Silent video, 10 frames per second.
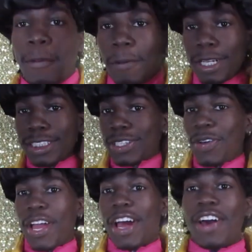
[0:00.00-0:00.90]
What's
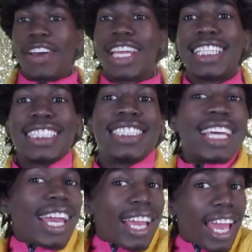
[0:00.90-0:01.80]
going on in
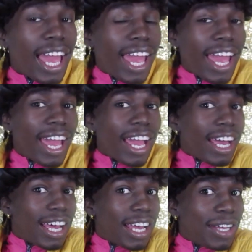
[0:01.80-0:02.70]

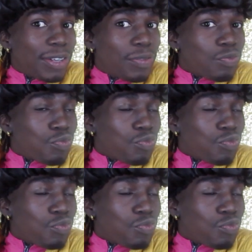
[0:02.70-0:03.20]
Fangango?